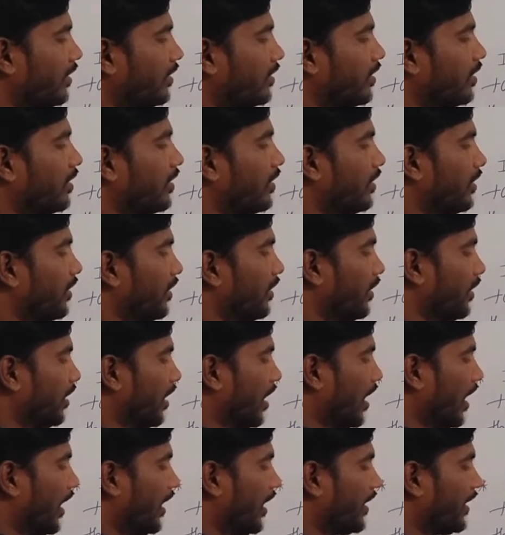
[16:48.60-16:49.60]
already
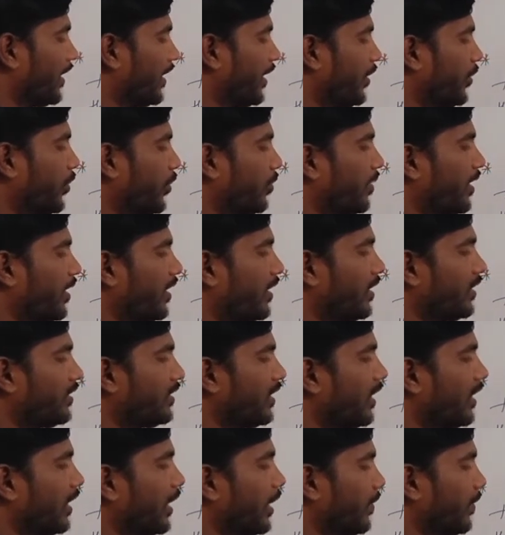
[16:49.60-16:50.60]
numerators are equal.
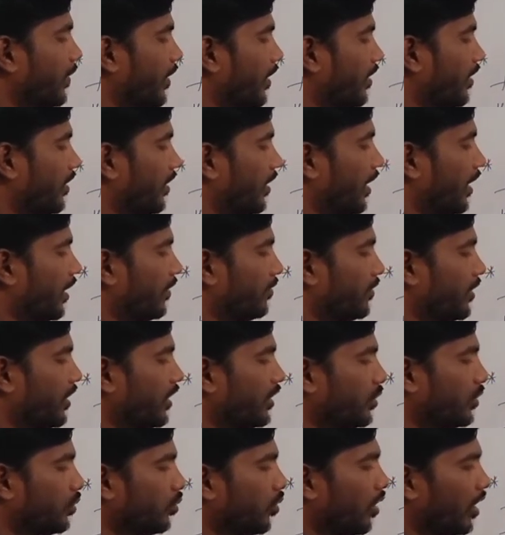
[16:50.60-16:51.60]
If these two also
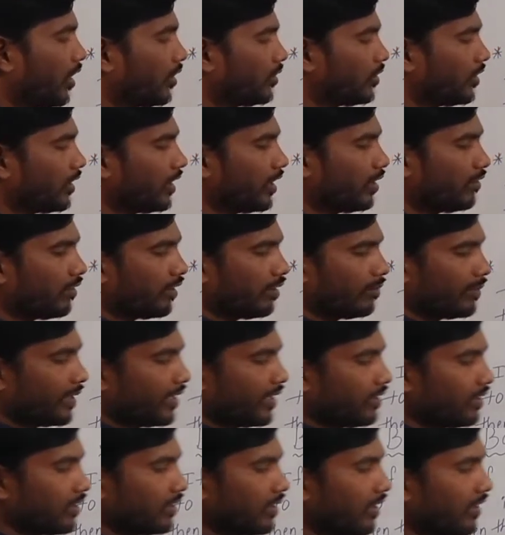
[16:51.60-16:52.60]
equal means,
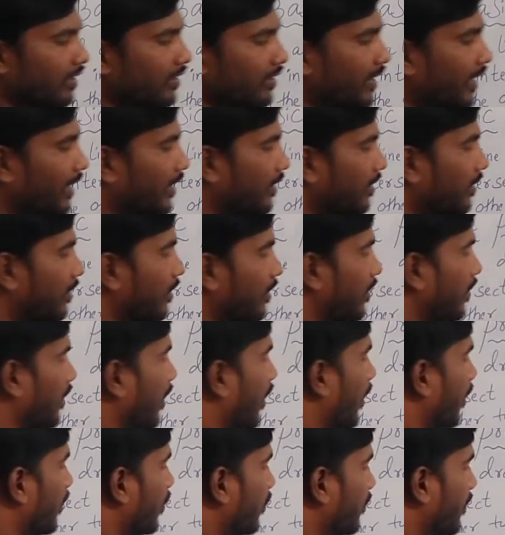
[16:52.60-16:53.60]
then
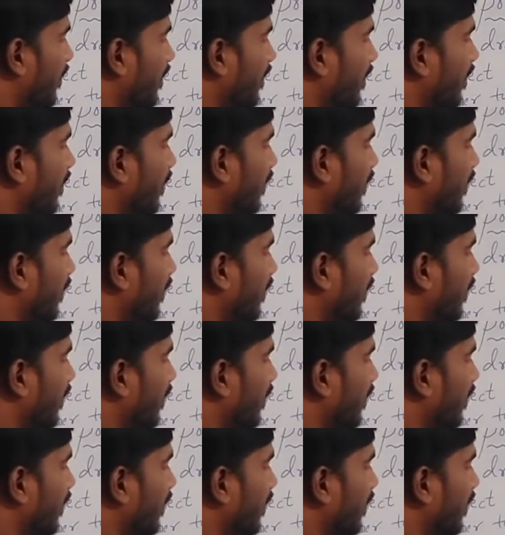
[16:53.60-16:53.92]
automatically,